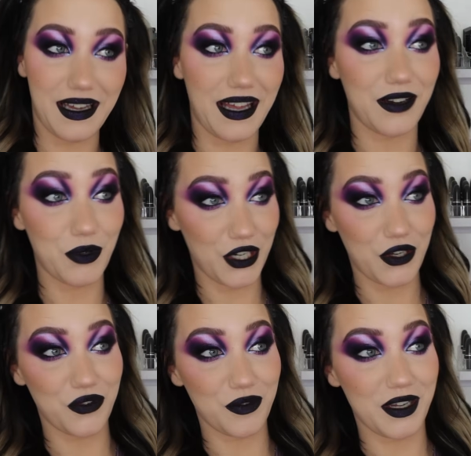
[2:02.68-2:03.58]
and we're going to
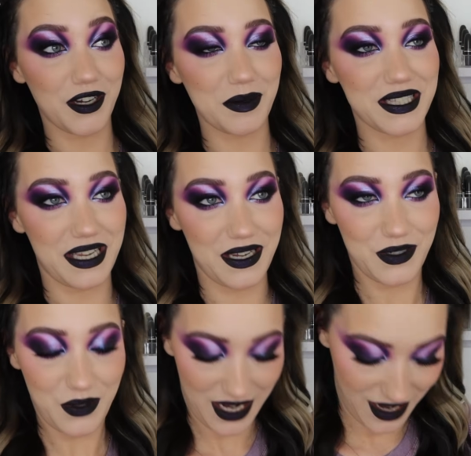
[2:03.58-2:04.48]
go from there, and I'm excited.
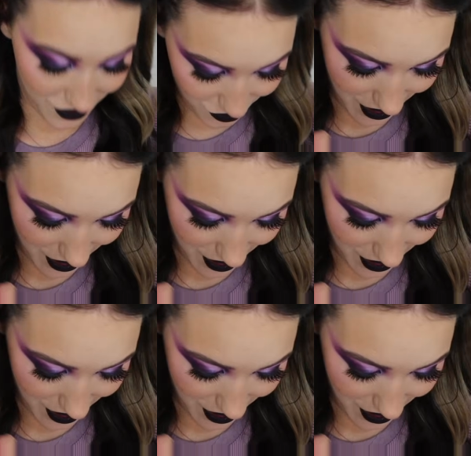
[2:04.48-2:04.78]
Okay, are you